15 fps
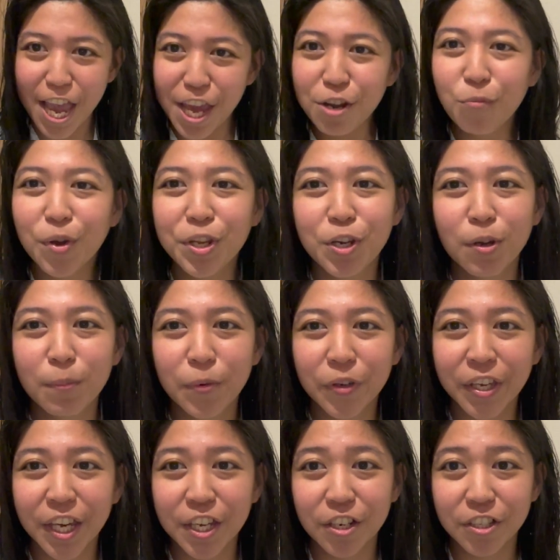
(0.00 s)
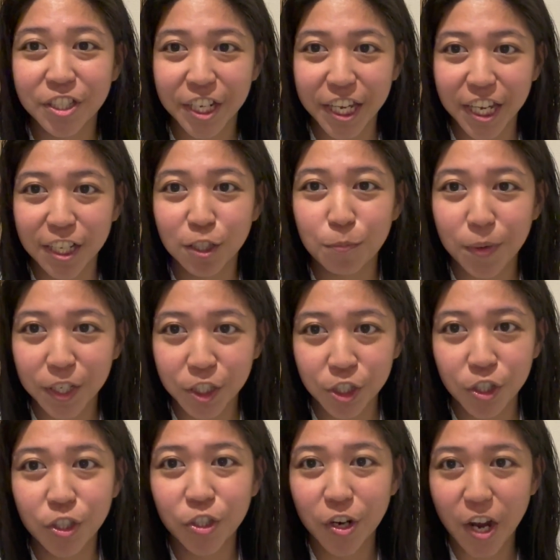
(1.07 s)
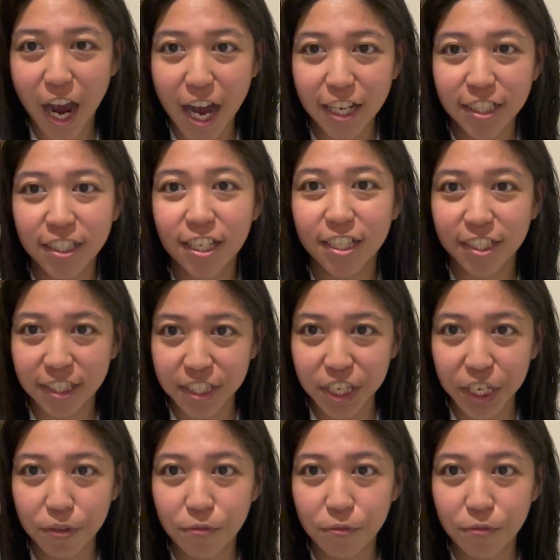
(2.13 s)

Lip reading: And when you're booking your tickets, make sure to ask a seat